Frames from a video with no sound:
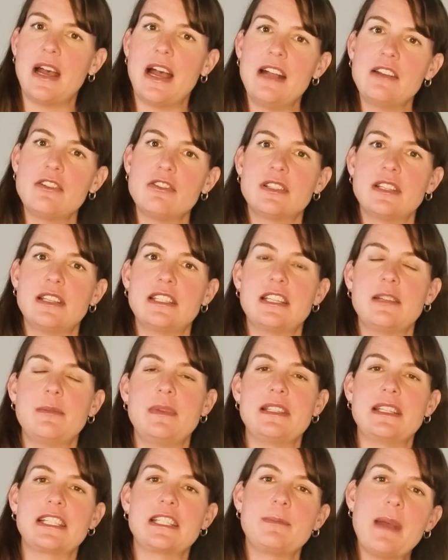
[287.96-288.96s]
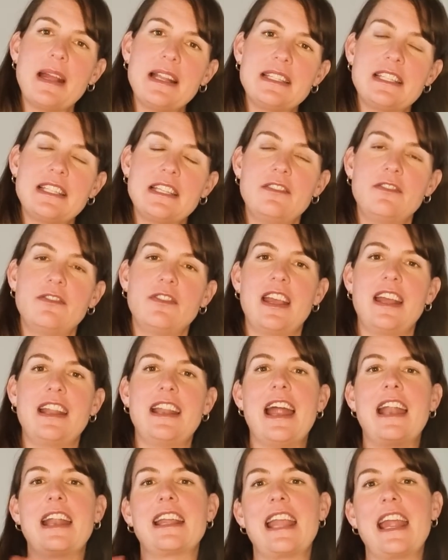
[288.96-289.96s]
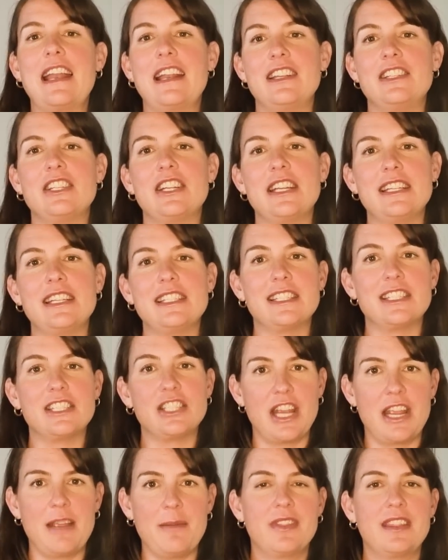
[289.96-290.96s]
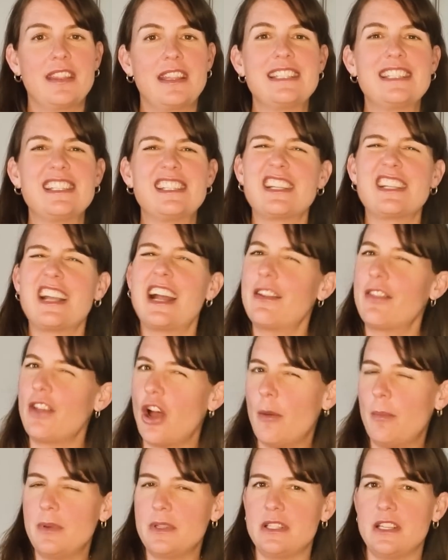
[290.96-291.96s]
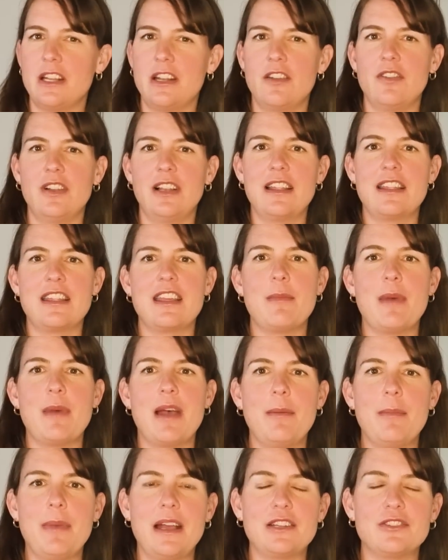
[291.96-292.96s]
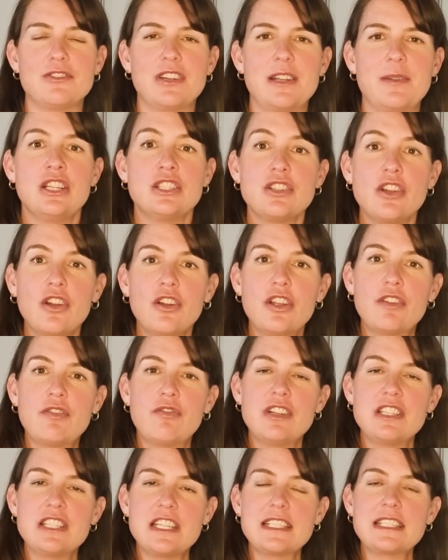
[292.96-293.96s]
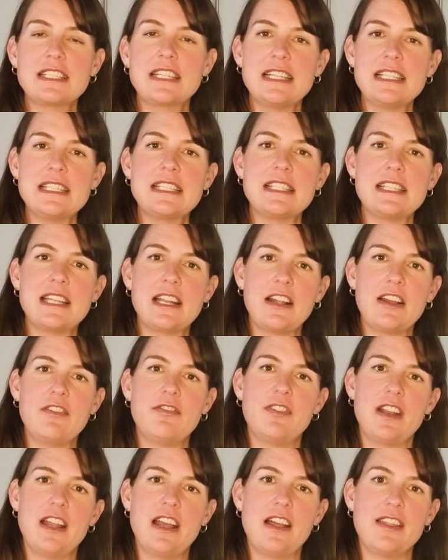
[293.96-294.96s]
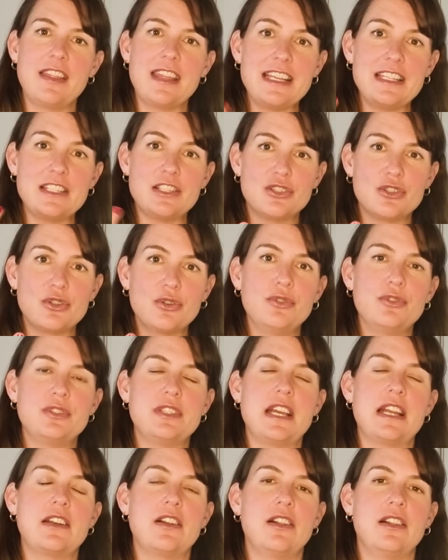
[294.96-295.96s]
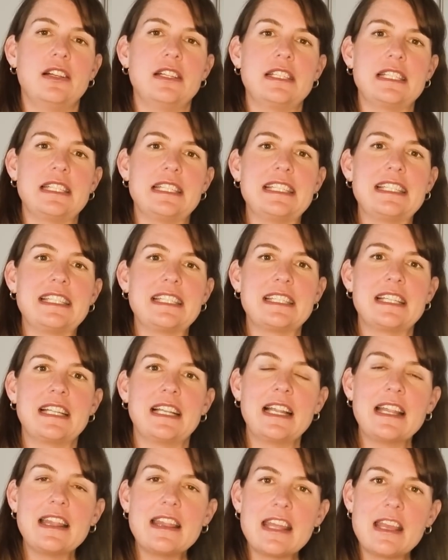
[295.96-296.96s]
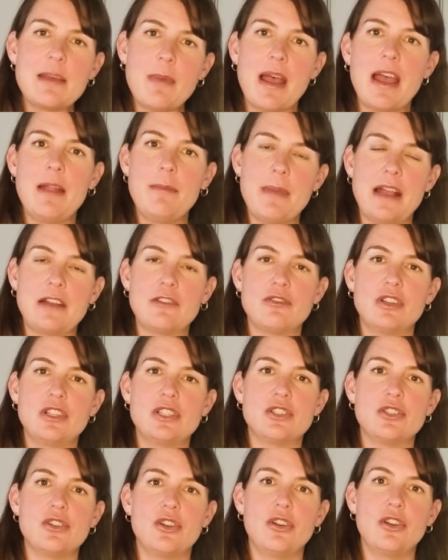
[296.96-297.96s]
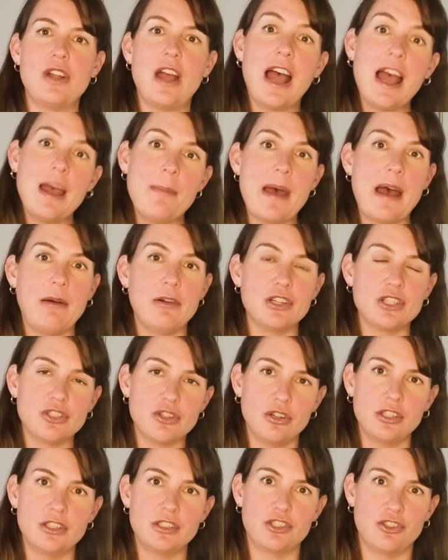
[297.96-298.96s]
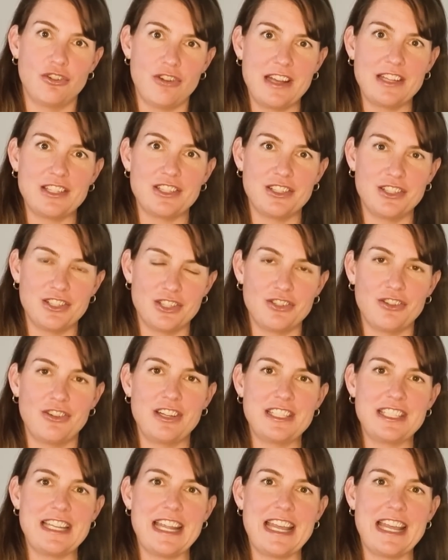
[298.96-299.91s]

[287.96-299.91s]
hydro system is expensive and adding energy is cheap. This is kind of the opposite of a lithium ion battery. So, if we just consider for now these two technologies, lithium ion batteries suit high power, short duration storage